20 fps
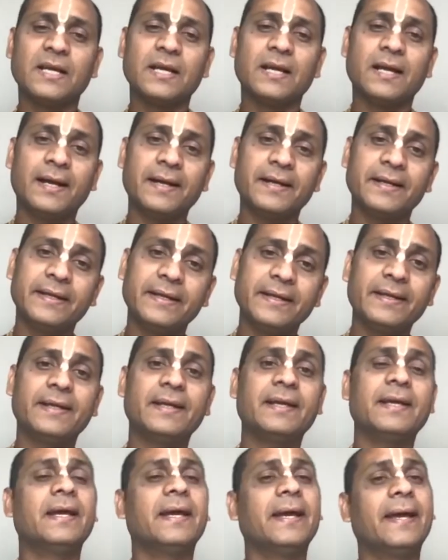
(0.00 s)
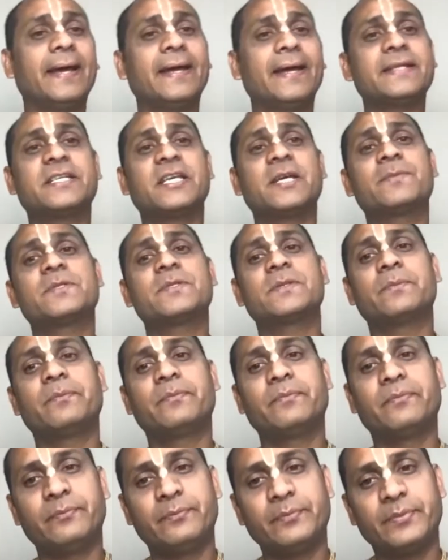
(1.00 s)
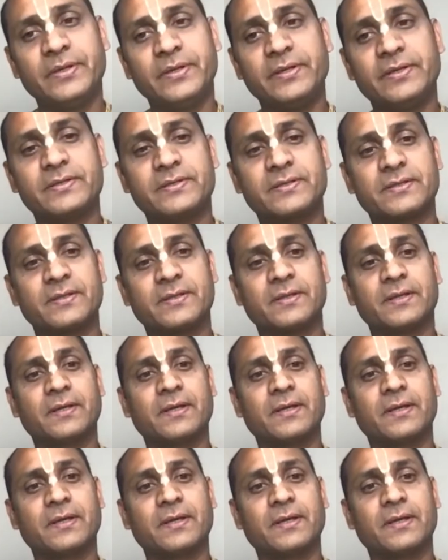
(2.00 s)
and he achieves peace.